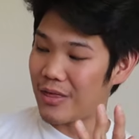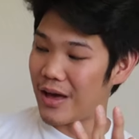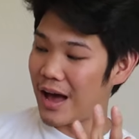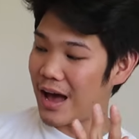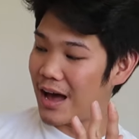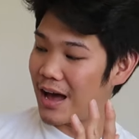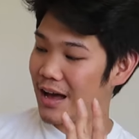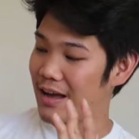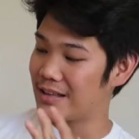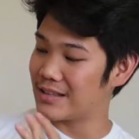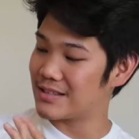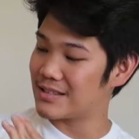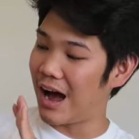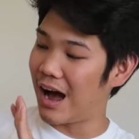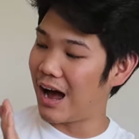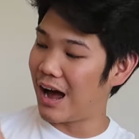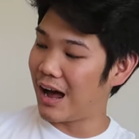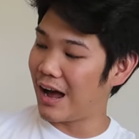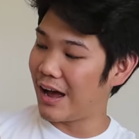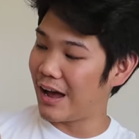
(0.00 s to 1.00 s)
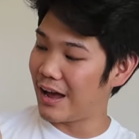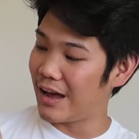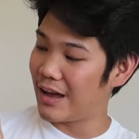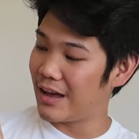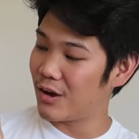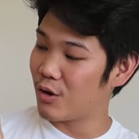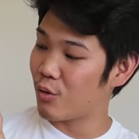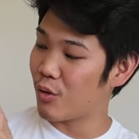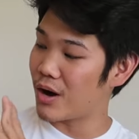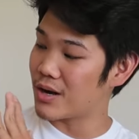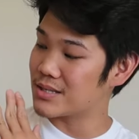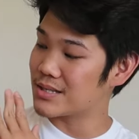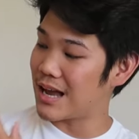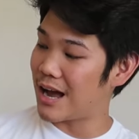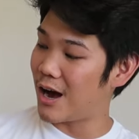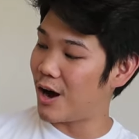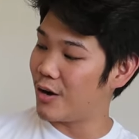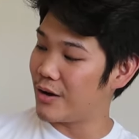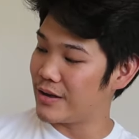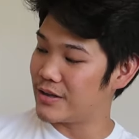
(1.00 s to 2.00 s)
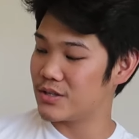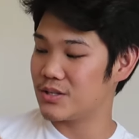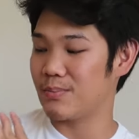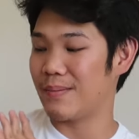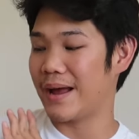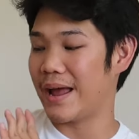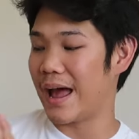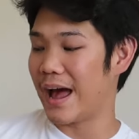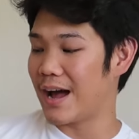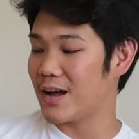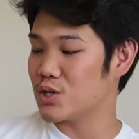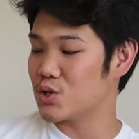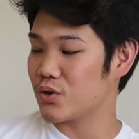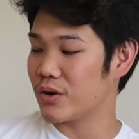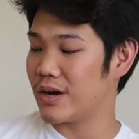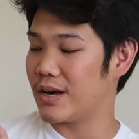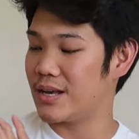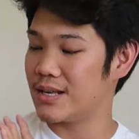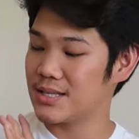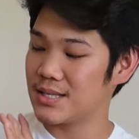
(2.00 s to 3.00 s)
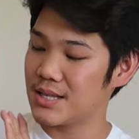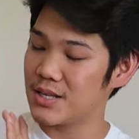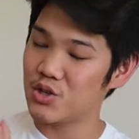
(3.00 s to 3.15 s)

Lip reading: that I crossed out is my address,